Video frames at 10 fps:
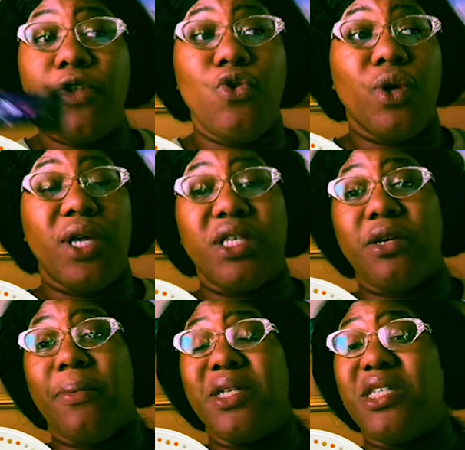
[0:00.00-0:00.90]
You can get
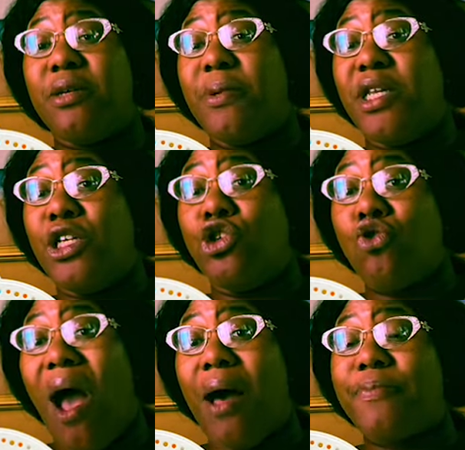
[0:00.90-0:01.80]
some of the CBD
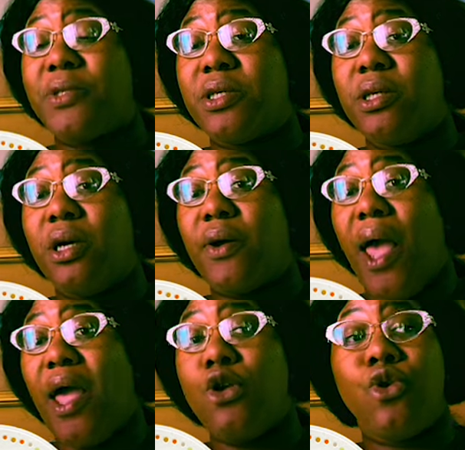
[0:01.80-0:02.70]
drops.
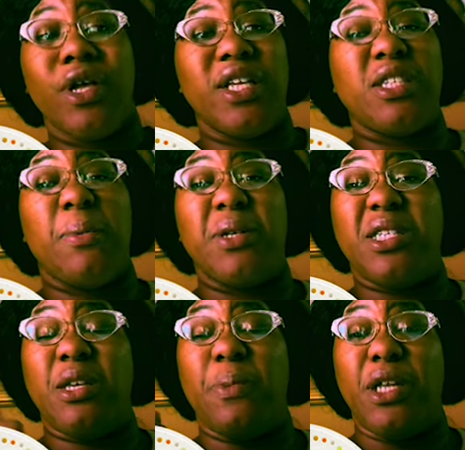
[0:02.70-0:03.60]
Okay? You can get some of the
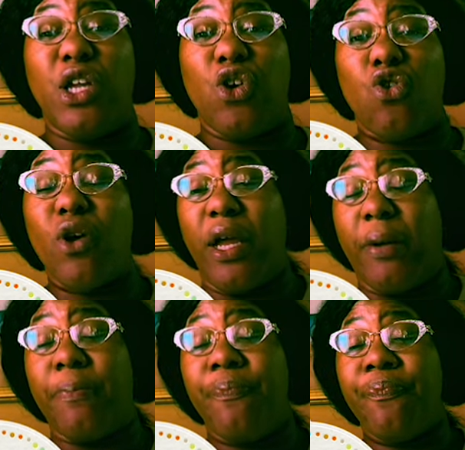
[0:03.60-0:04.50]
CBD cream.